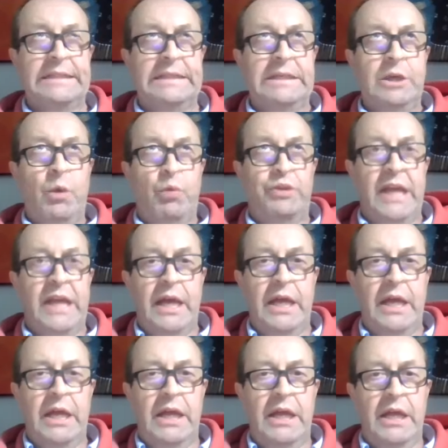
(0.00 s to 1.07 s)
new kid on the
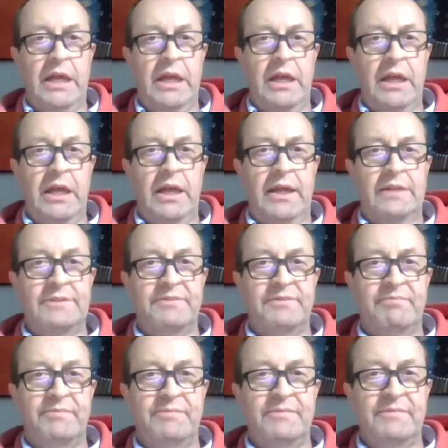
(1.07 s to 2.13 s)
block, and it was
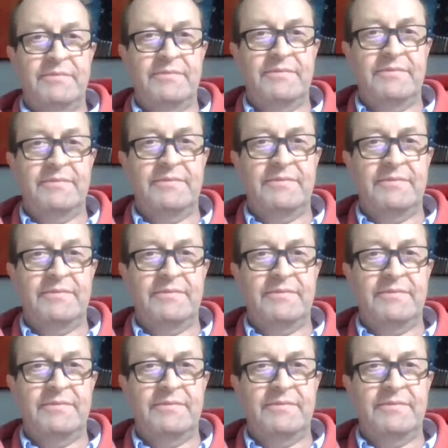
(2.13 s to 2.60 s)
going to get better.